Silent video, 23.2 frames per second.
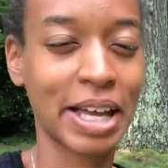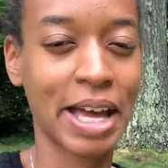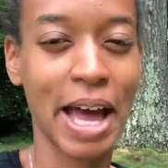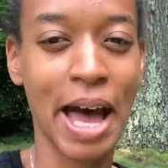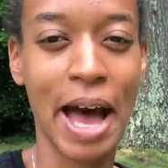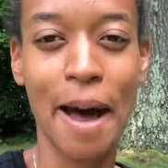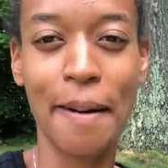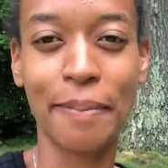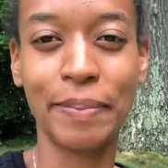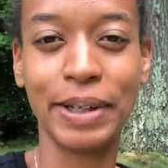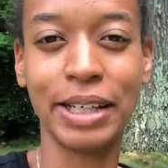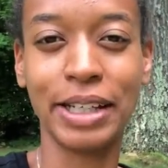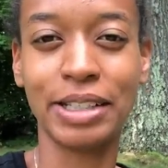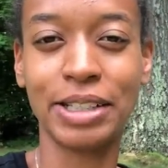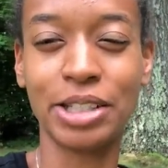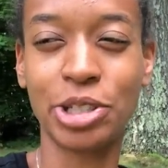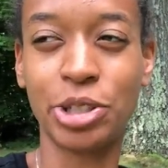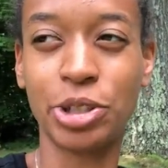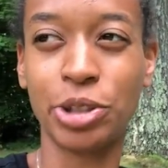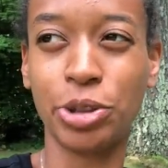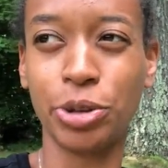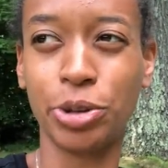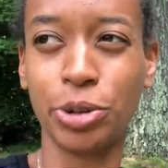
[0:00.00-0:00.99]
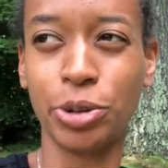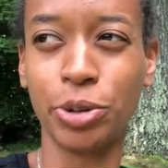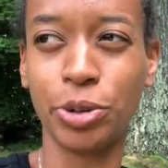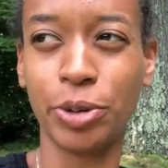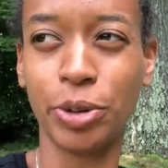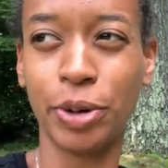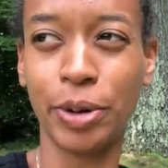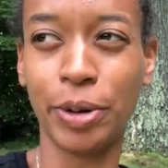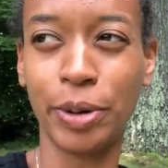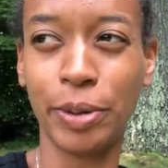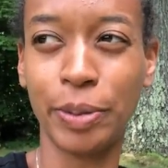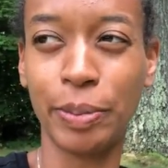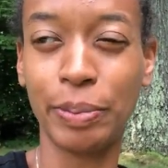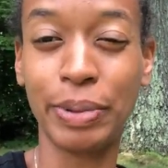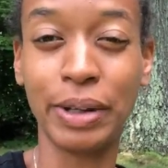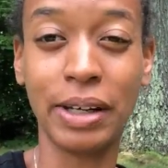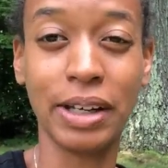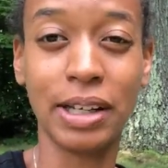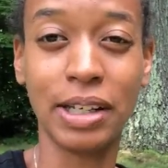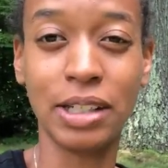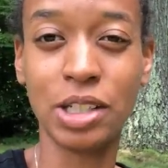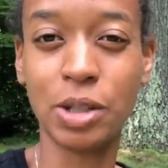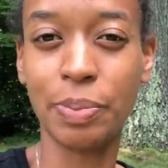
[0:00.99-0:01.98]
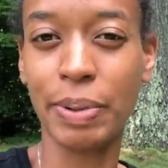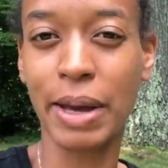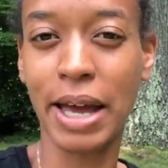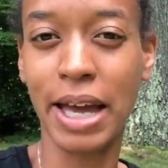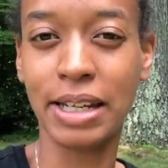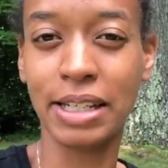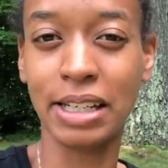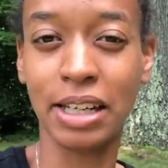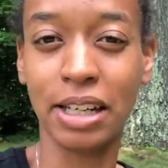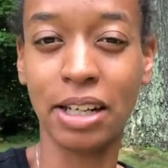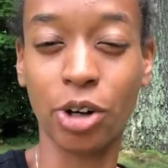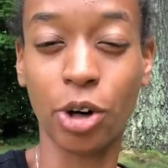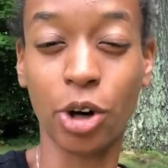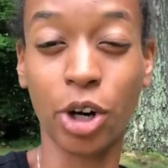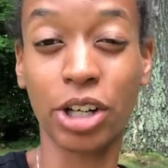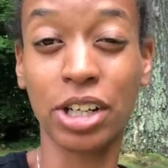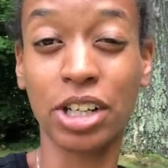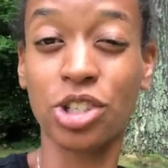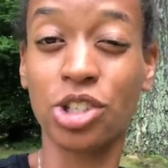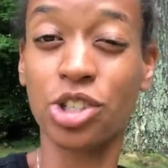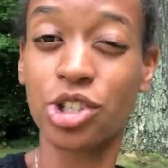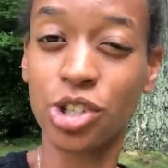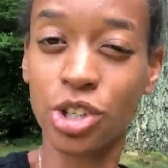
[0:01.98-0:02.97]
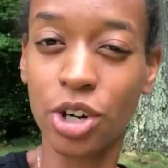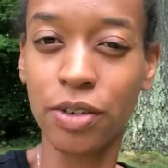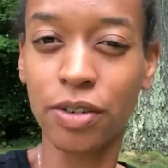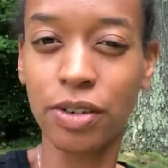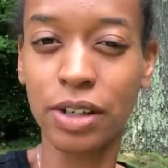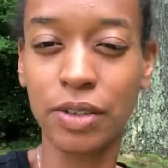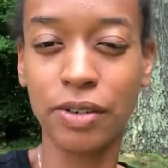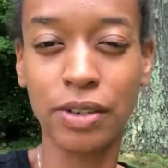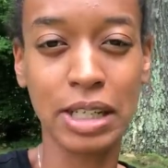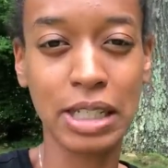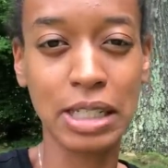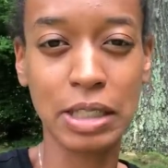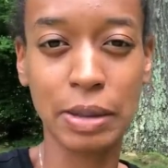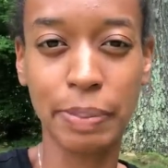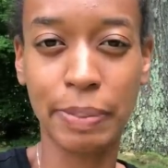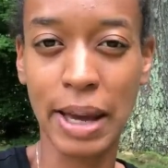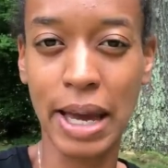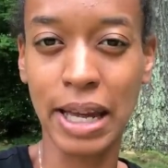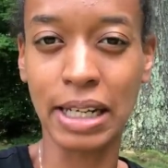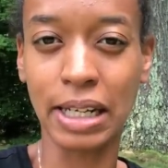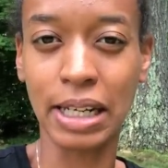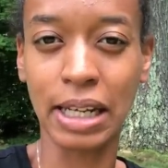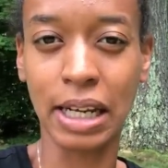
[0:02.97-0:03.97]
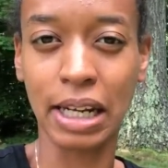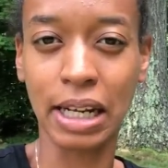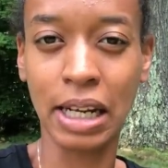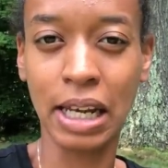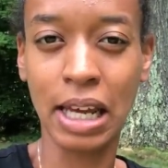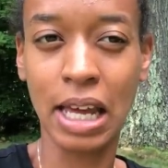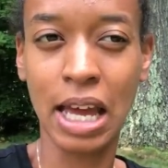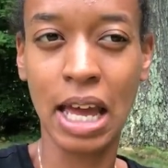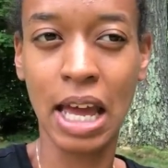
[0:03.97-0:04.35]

Happy to be an independent or conservative independent,